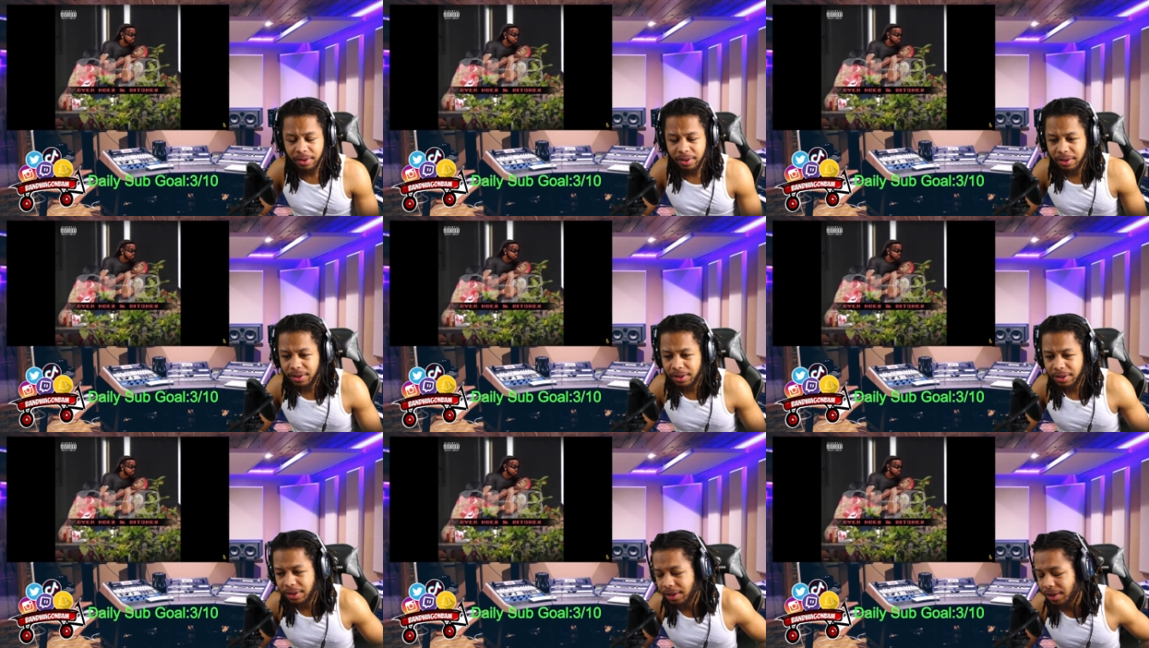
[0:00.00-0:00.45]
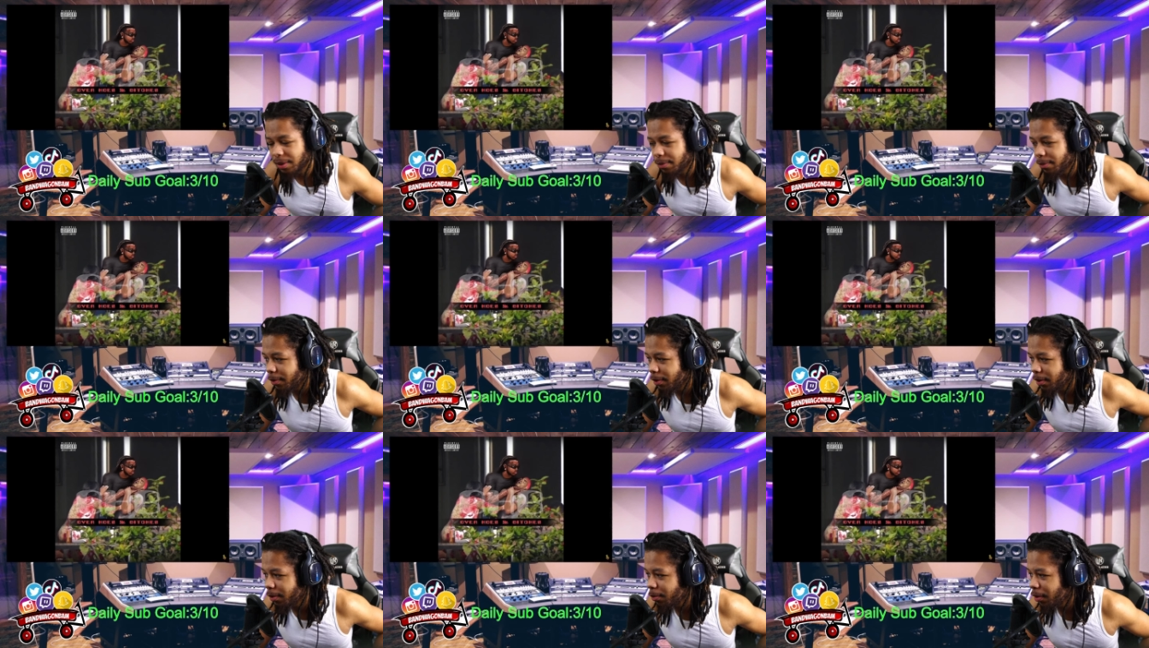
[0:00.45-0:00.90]
He's
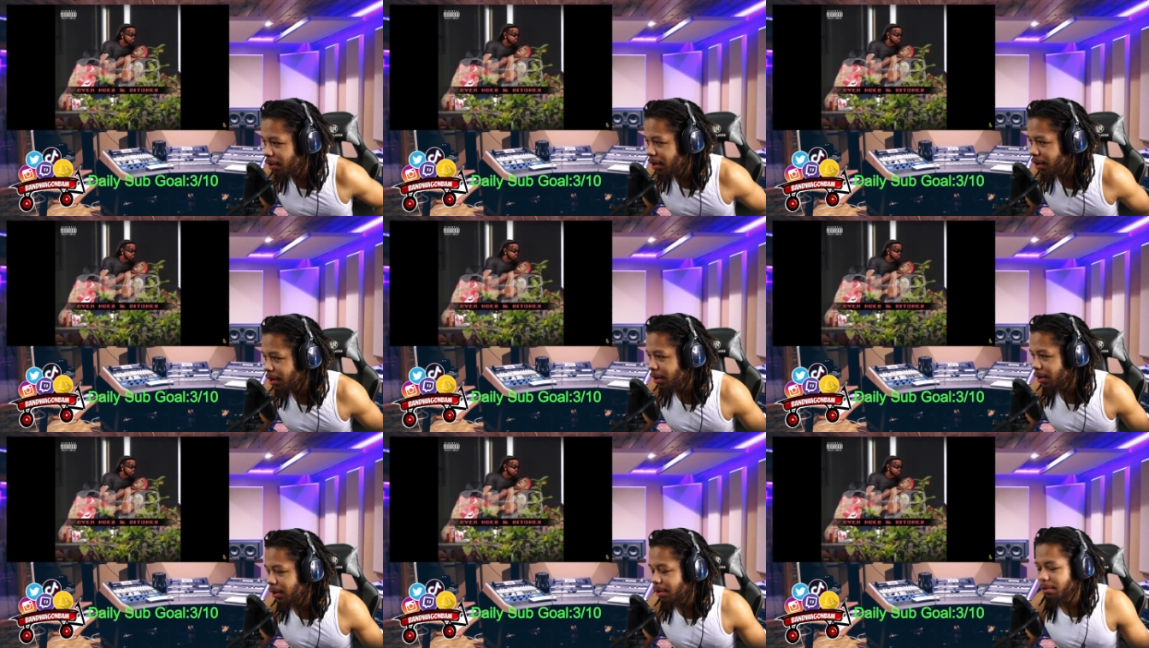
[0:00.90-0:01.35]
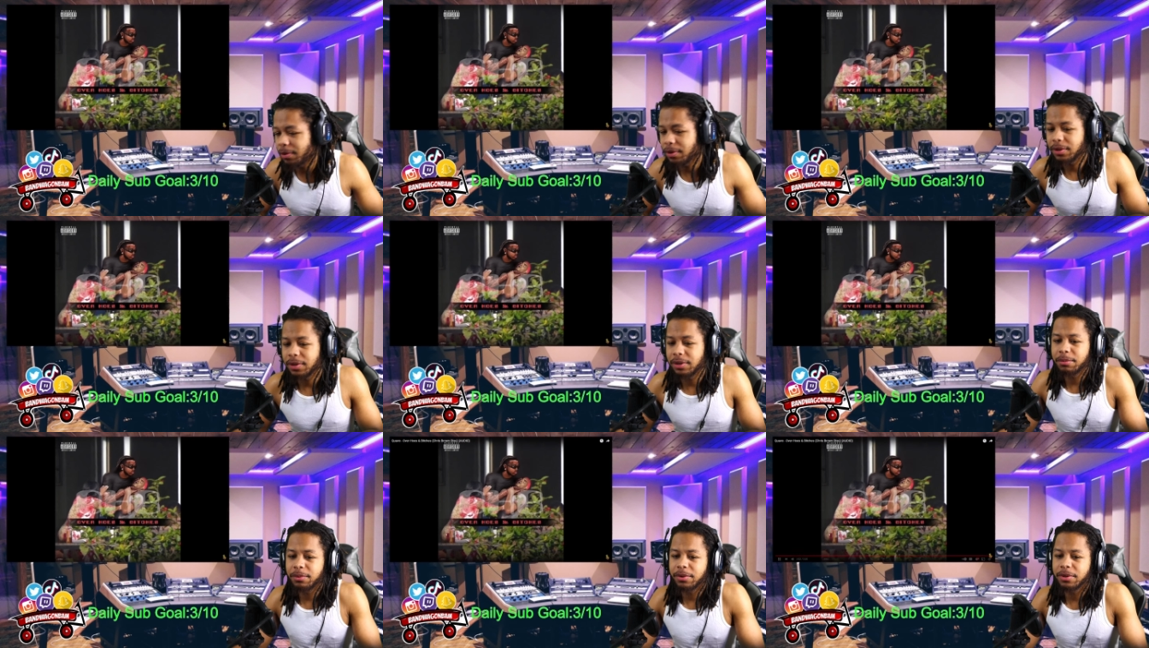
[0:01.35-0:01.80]
he mocking it. He mocked
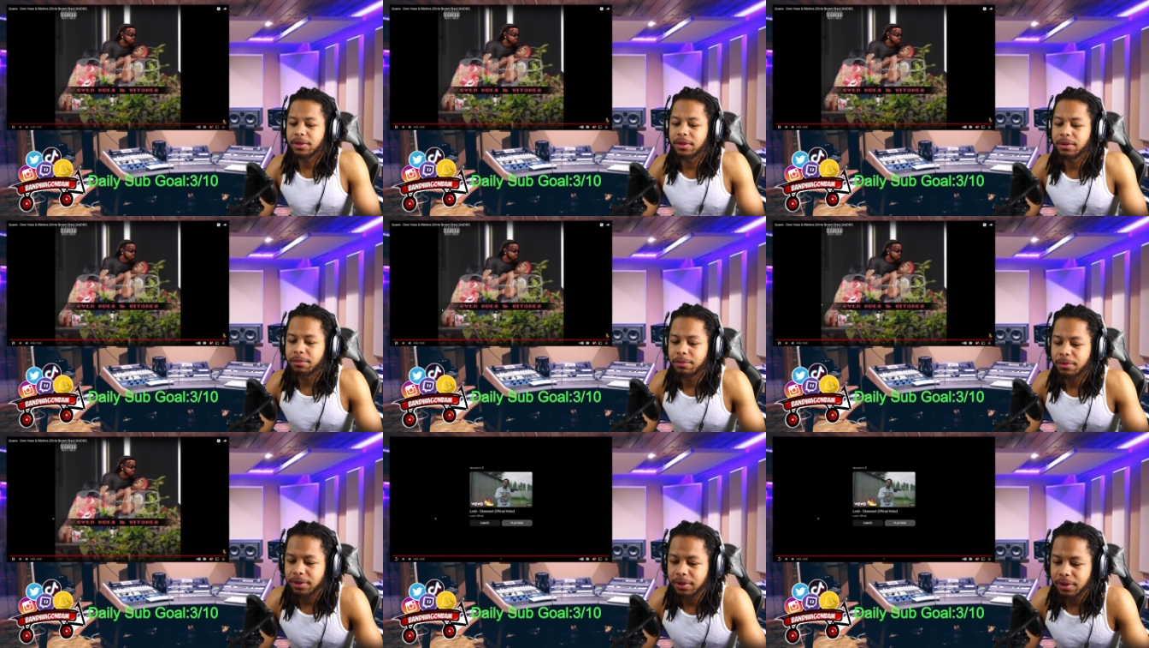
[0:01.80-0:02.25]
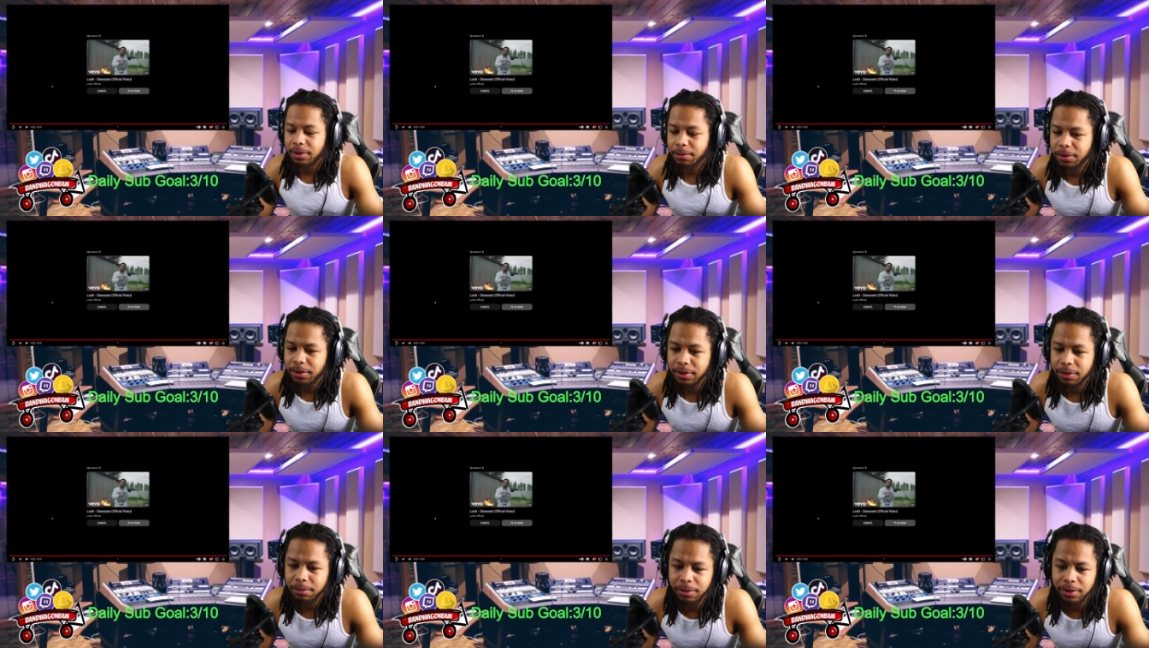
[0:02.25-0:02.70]
it. He mocked it. He mocked it. He mocked
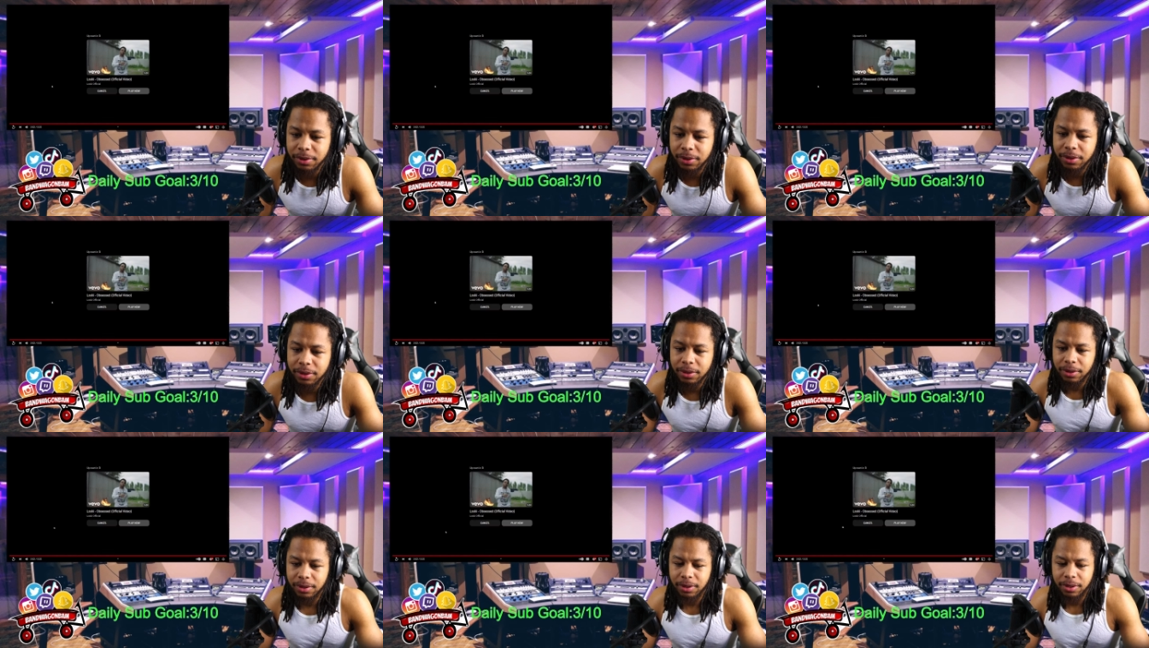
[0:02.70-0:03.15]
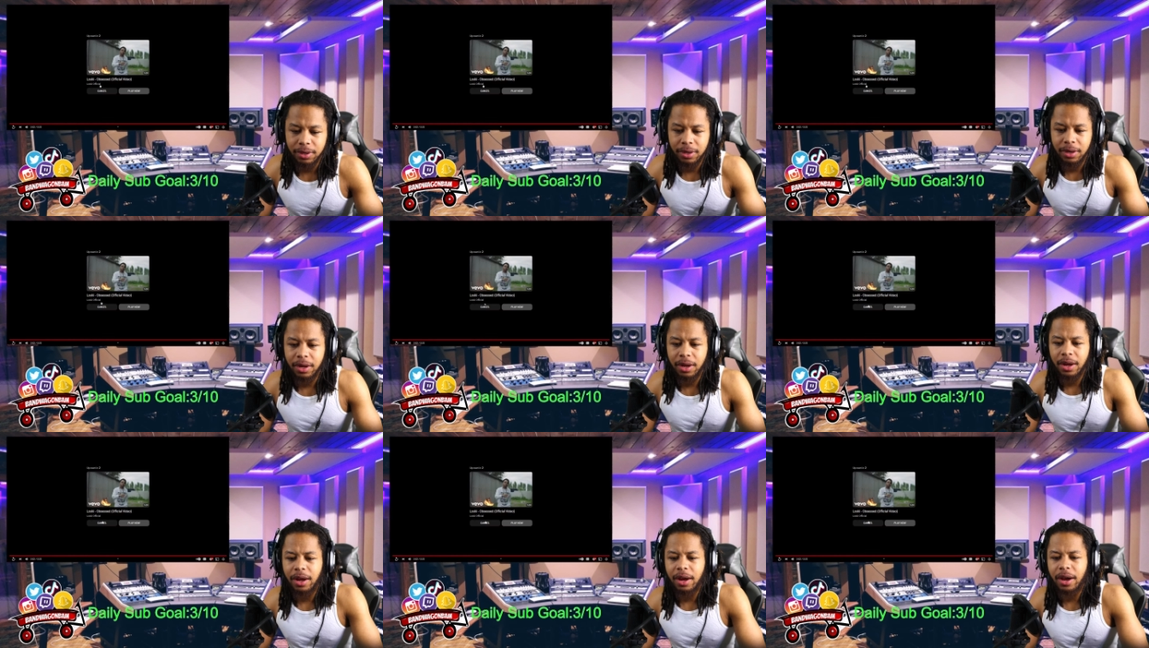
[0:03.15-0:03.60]
it. He mocked it.
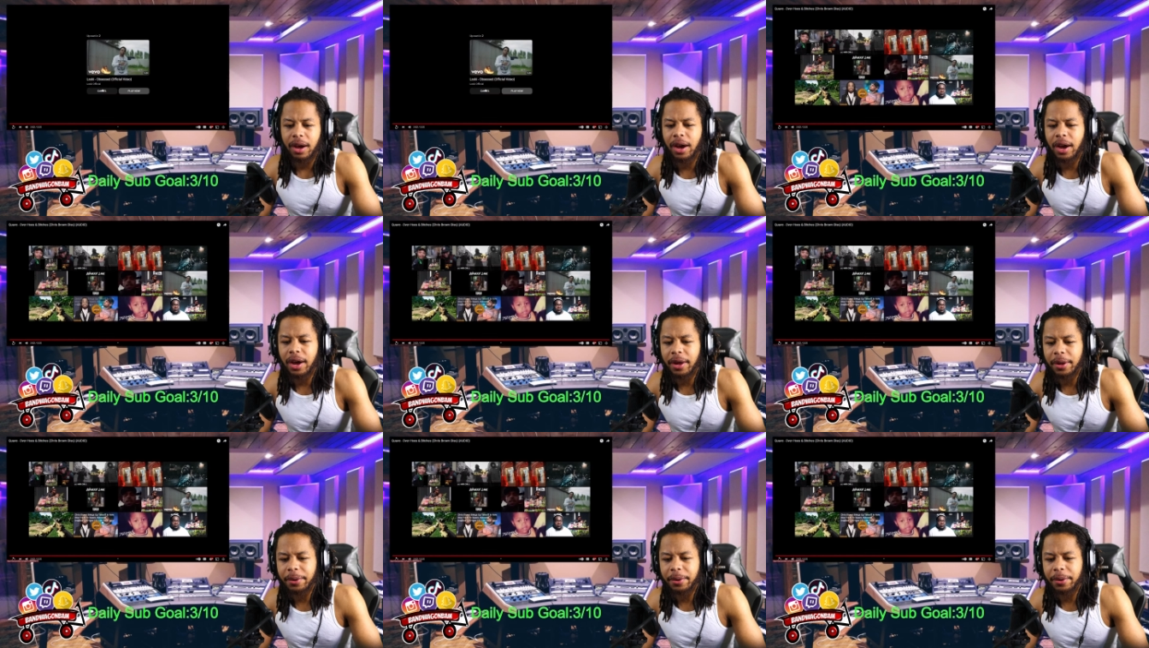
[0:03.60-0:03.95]
All right.